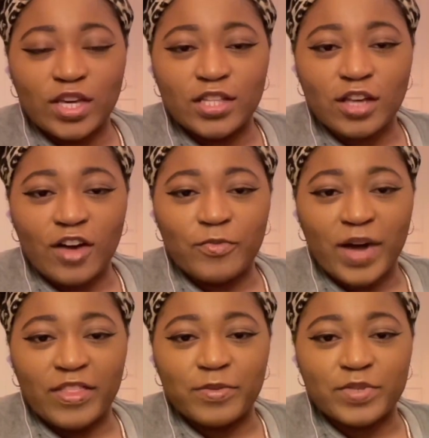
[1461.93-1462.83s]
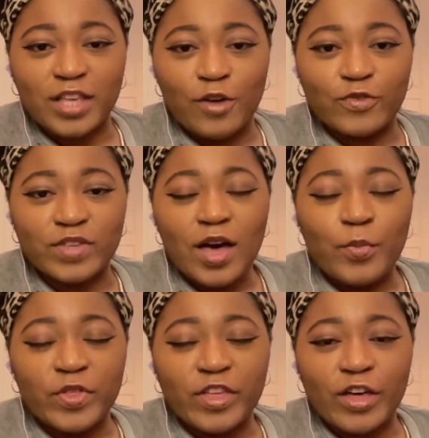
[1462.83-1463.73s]
kids off by themselves,
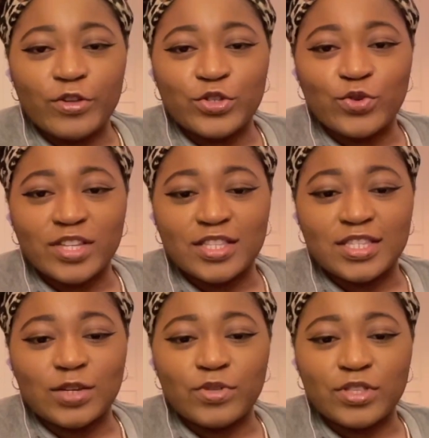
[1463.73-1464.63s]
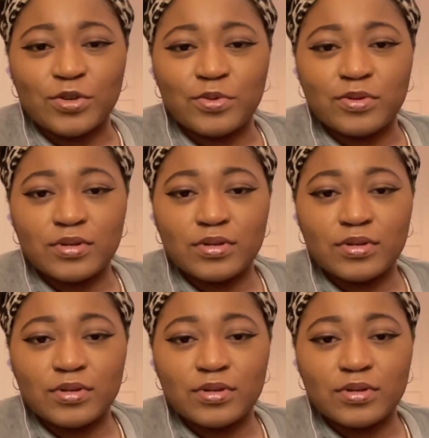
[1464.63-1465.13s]
but the other two get to stick with you?